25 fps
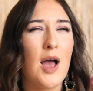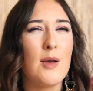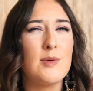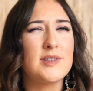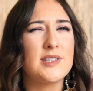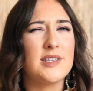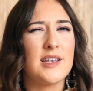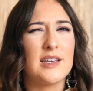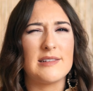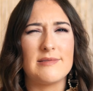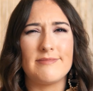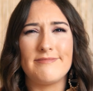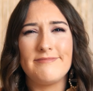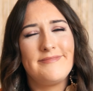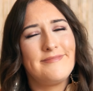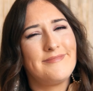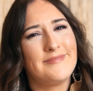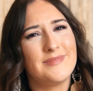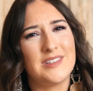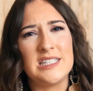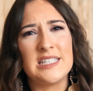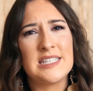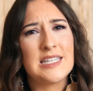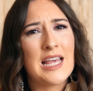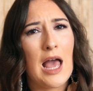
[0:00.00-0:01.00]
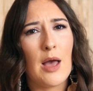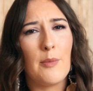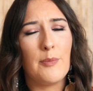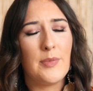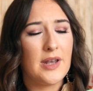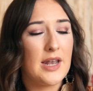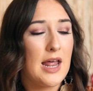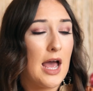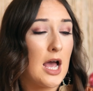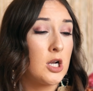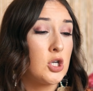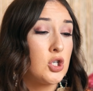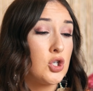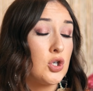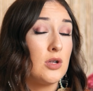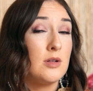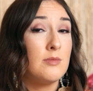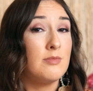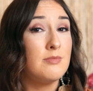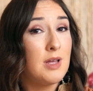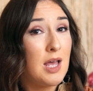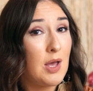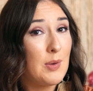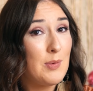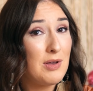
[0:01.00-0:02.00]
I was like, this can't be natural.
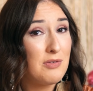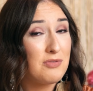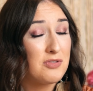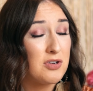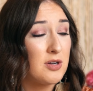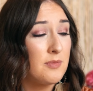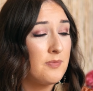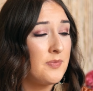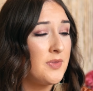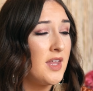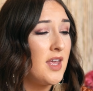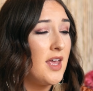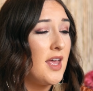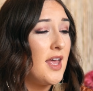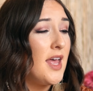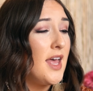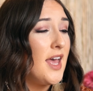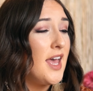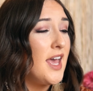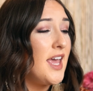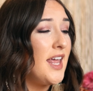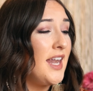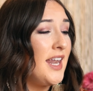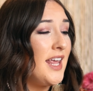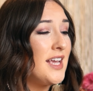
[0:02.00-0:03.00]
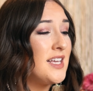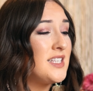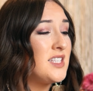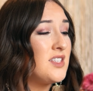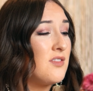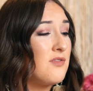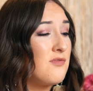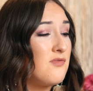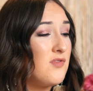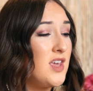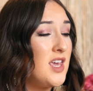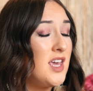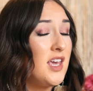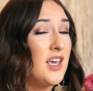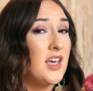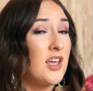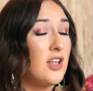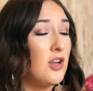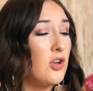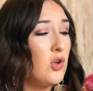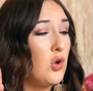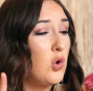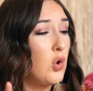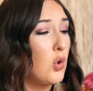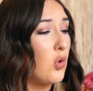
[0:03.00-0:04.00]
However, it is
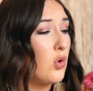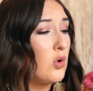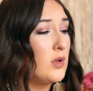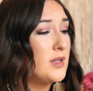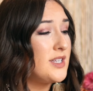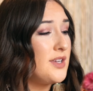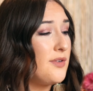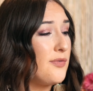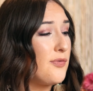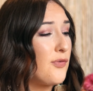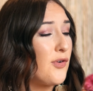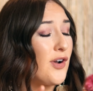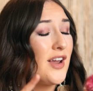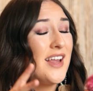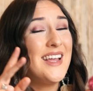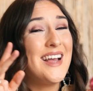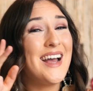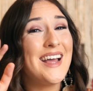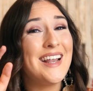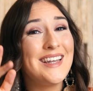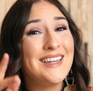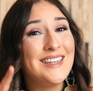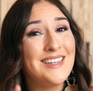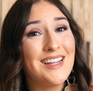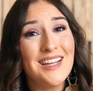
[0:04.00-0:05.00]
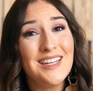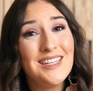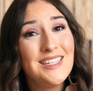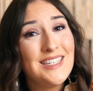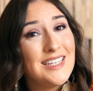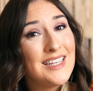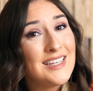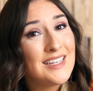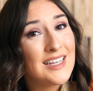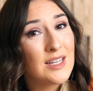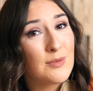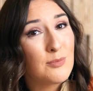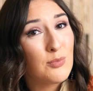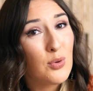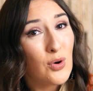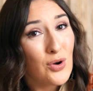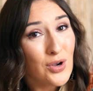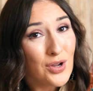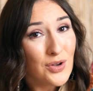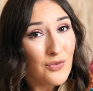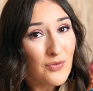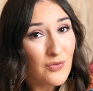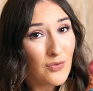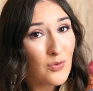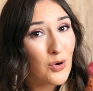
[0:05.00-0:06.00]
vegan, cruelty-free, and ninety-eight
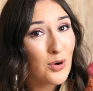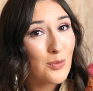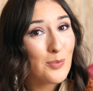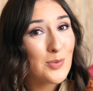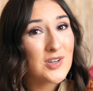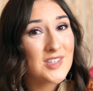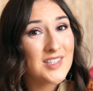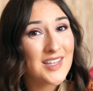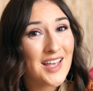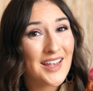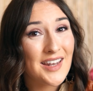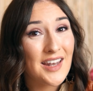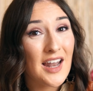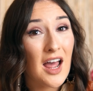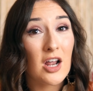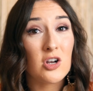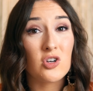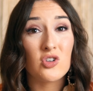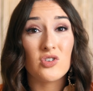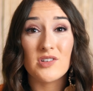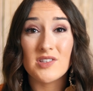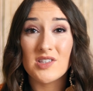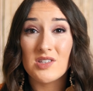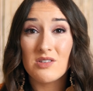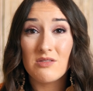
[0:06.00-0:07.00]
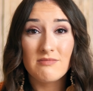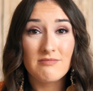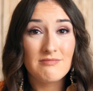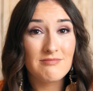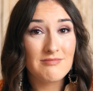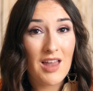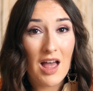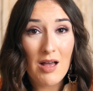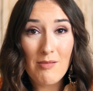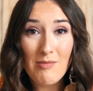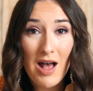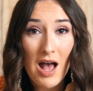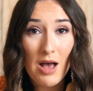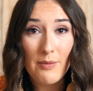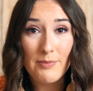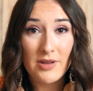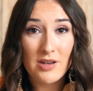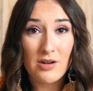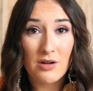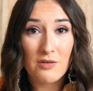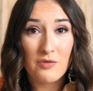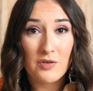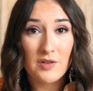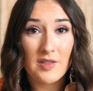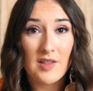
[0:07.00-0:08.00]
point four percent natural, so I'm happy
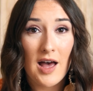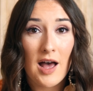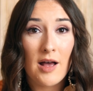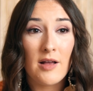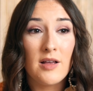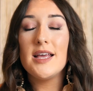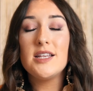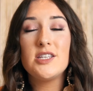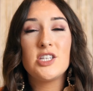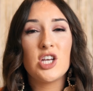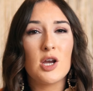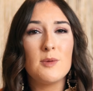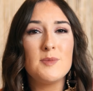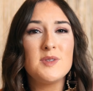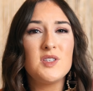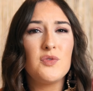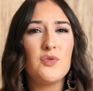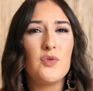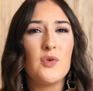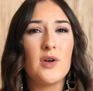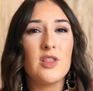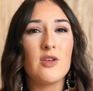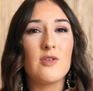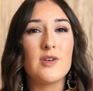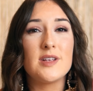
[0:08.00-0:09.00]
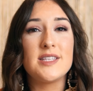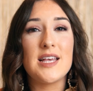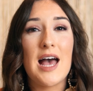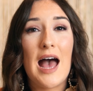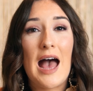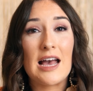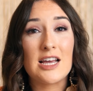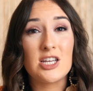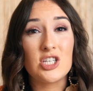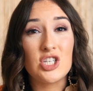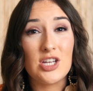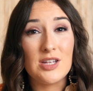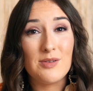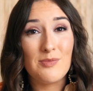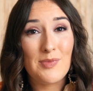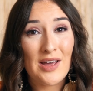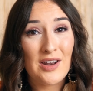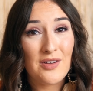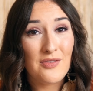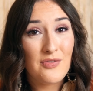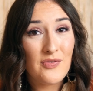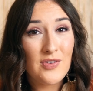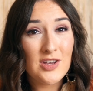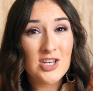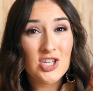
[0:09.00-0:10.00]
enough with that. In terms of whether it's actually
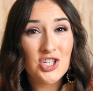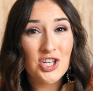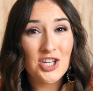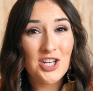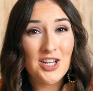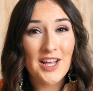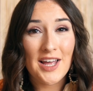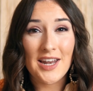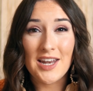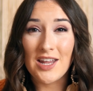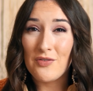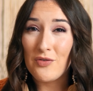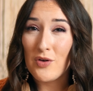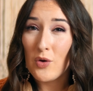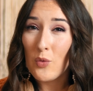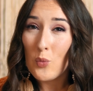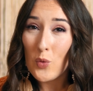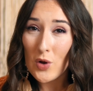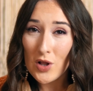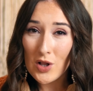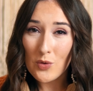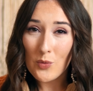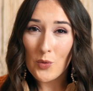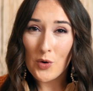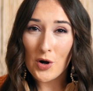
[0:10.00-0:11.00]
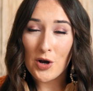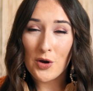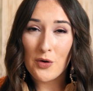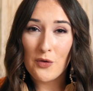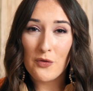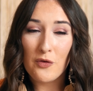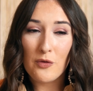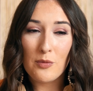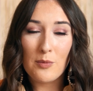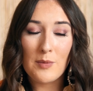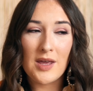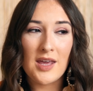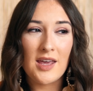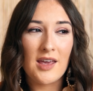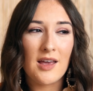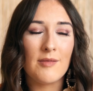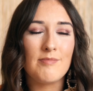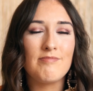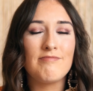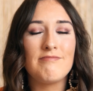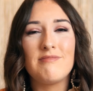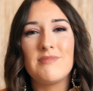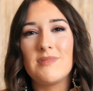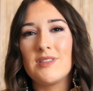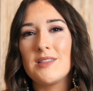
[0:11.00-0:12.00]
beneficial and if it will work for me,
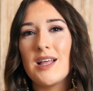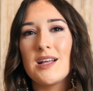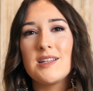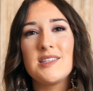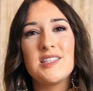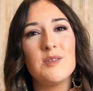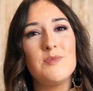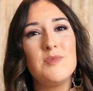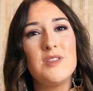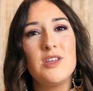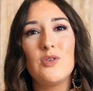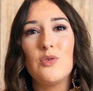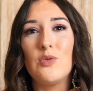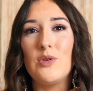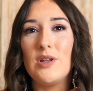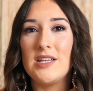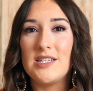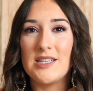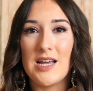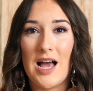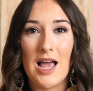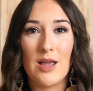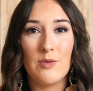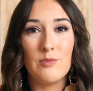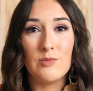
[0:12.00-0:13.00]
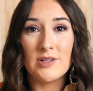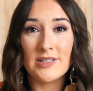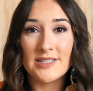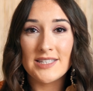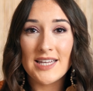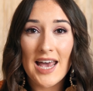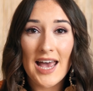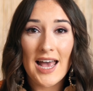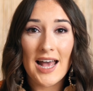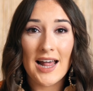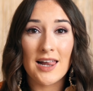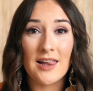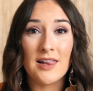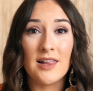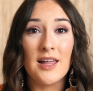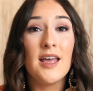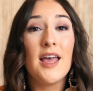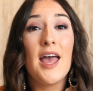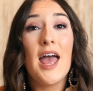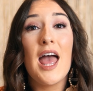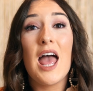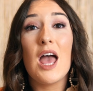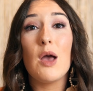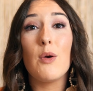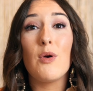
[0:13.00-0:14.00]
that's something only time will tell.
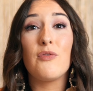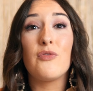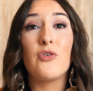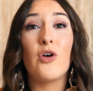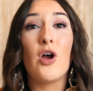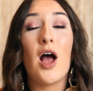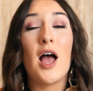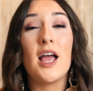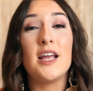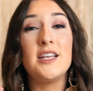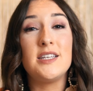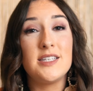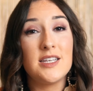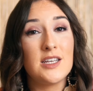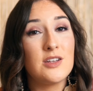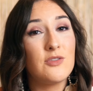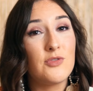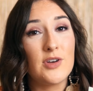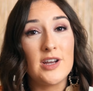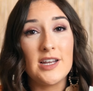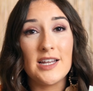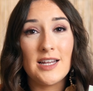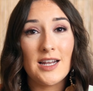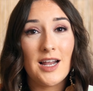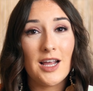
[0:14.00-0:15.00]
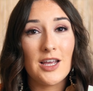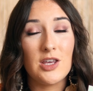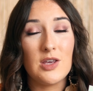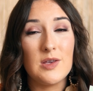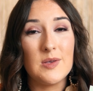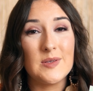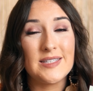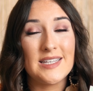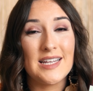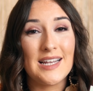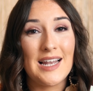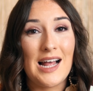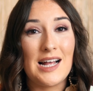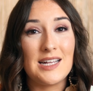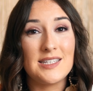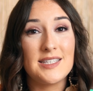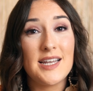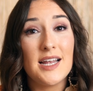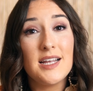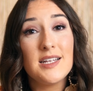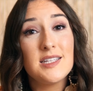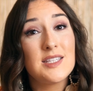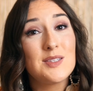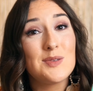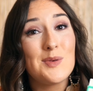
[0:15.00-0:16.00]
However, I did really like using it last
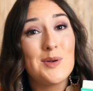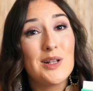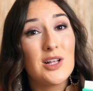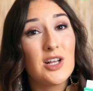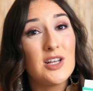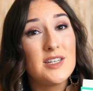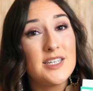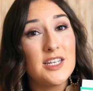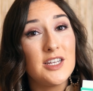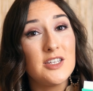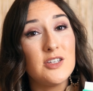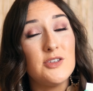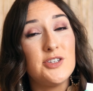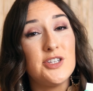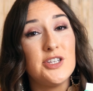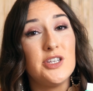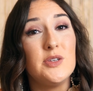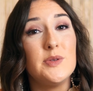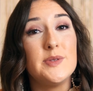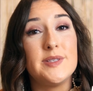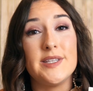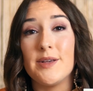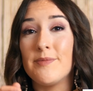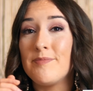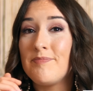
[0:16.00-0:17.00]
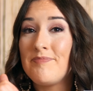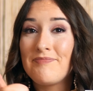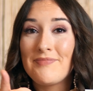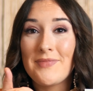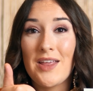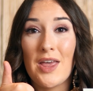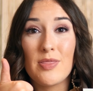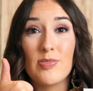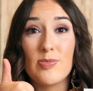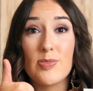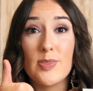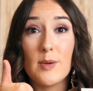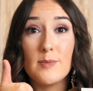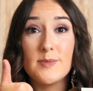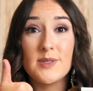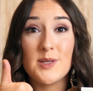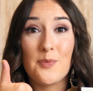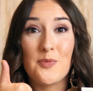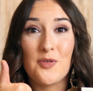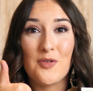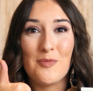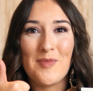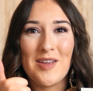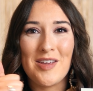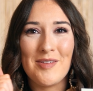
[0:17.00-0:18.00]
night, so I'll continue to use it. Thumbs
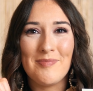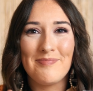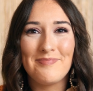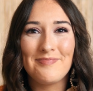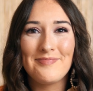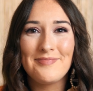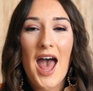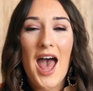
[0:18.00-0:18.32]
up from me.